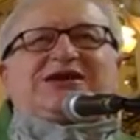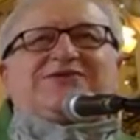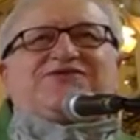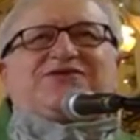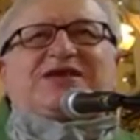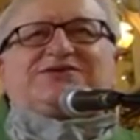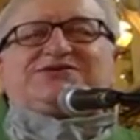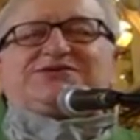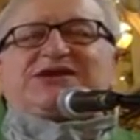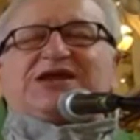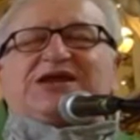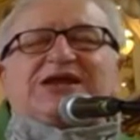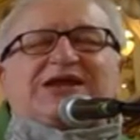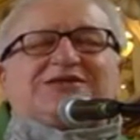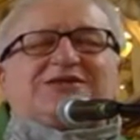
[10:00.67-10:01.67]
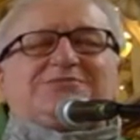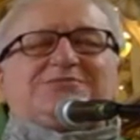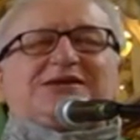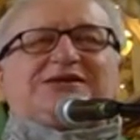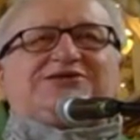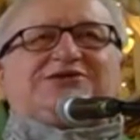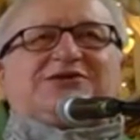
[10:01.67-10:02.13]
us in the
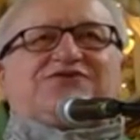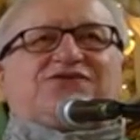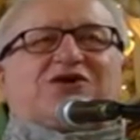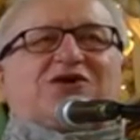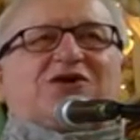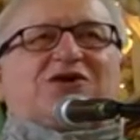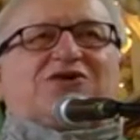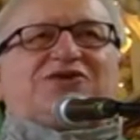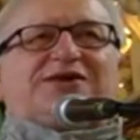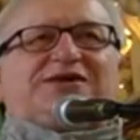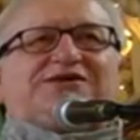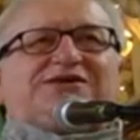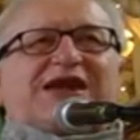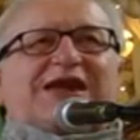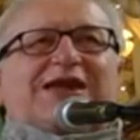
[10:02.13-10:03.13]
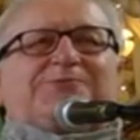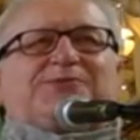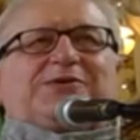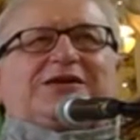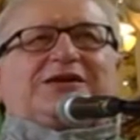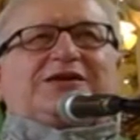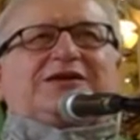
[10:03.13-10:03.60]
midst of all that is
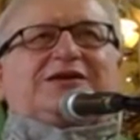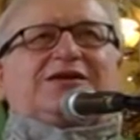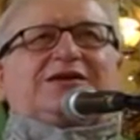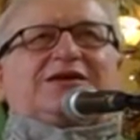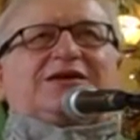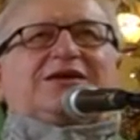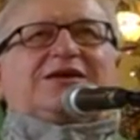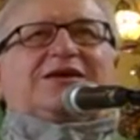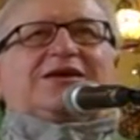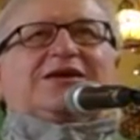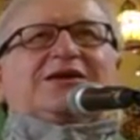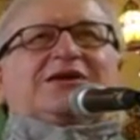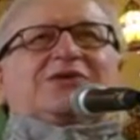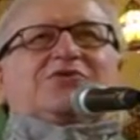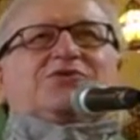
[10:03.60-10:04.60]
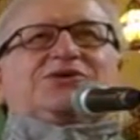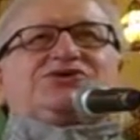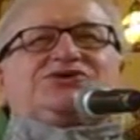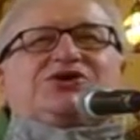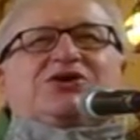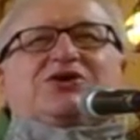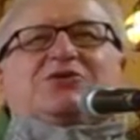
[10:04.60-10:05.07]
happening. We
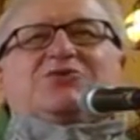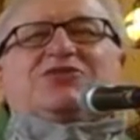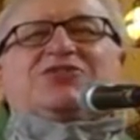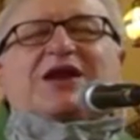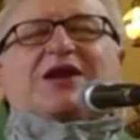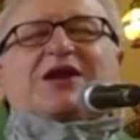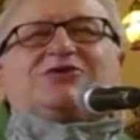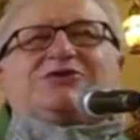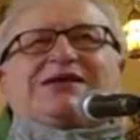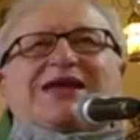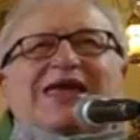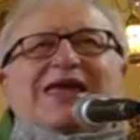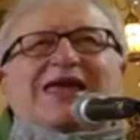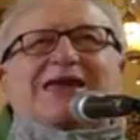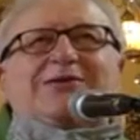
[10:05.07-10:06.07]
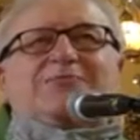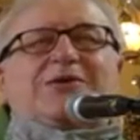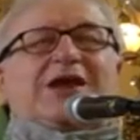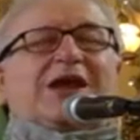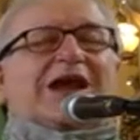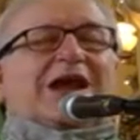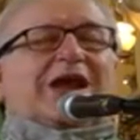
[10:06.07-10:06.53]
share with time,
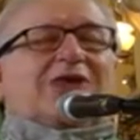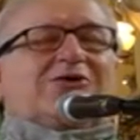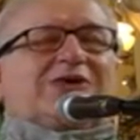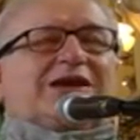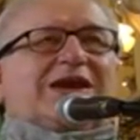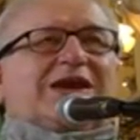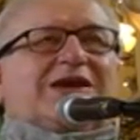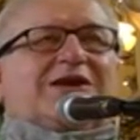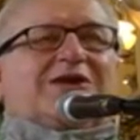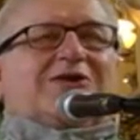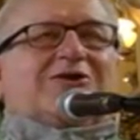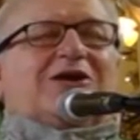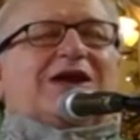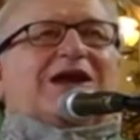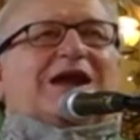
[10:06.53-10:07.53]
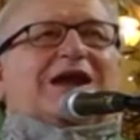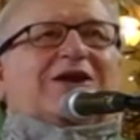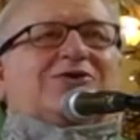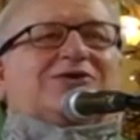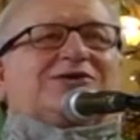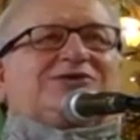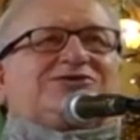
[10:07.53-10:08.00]
our care, our
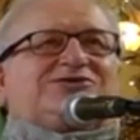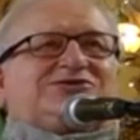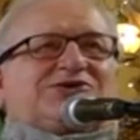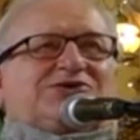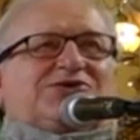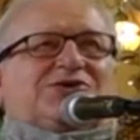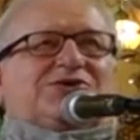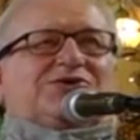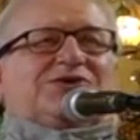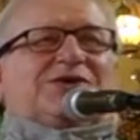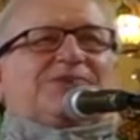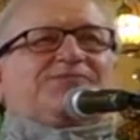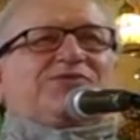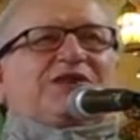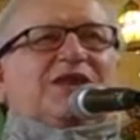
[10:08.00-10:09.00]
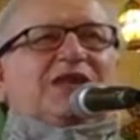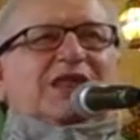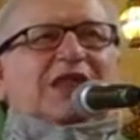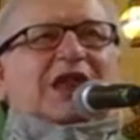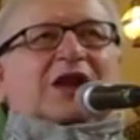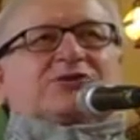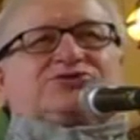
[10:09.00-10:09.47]
concern,
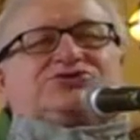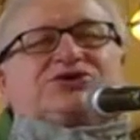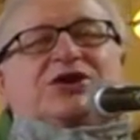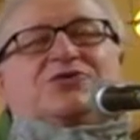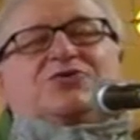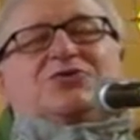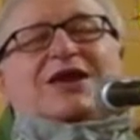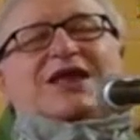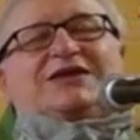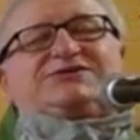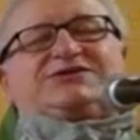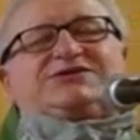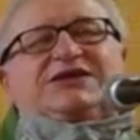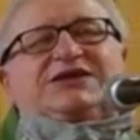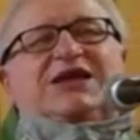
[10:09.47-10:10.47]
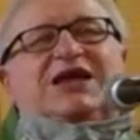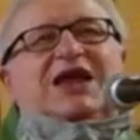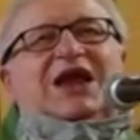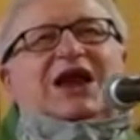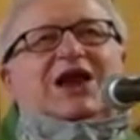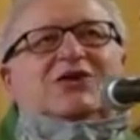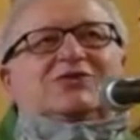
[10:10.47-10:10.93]
our generosity,
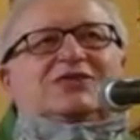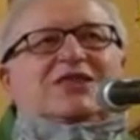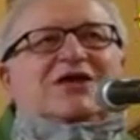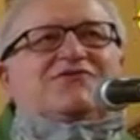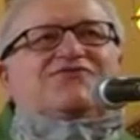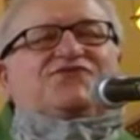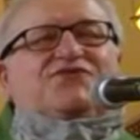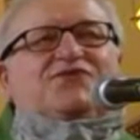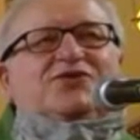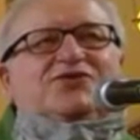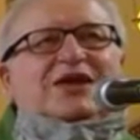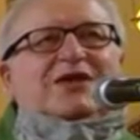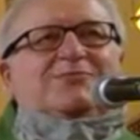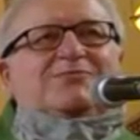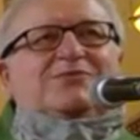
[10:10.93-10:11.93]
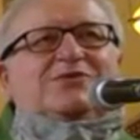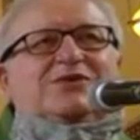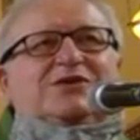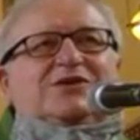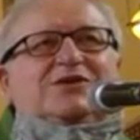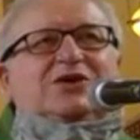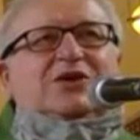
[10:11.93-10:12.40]
our love for them.
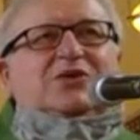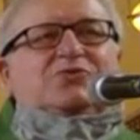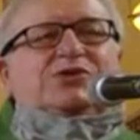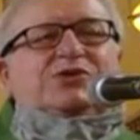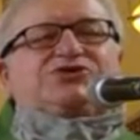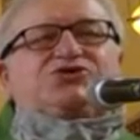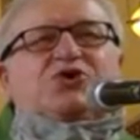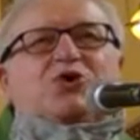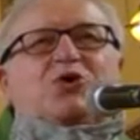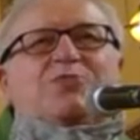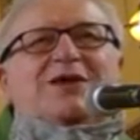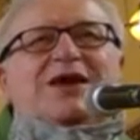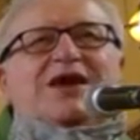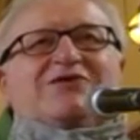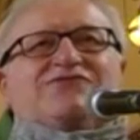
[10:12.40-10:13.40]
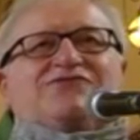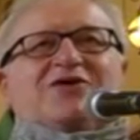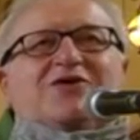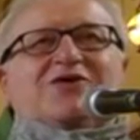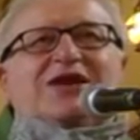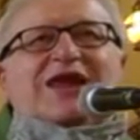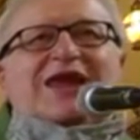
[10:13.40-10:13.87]
We show by our
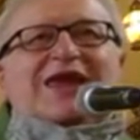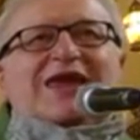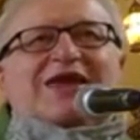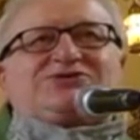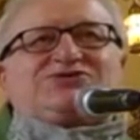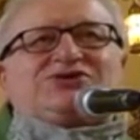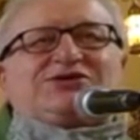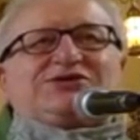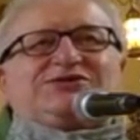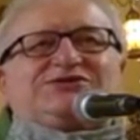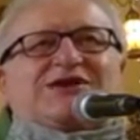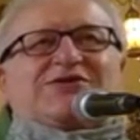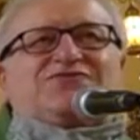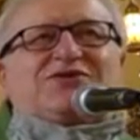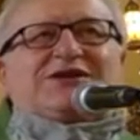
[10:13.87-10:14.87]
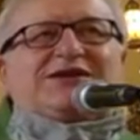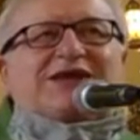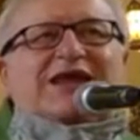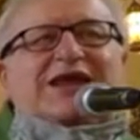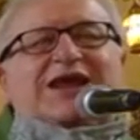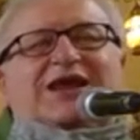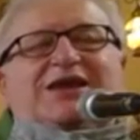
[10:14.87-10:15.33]
very actions every
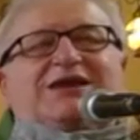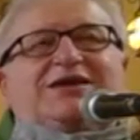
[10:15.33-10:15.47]
day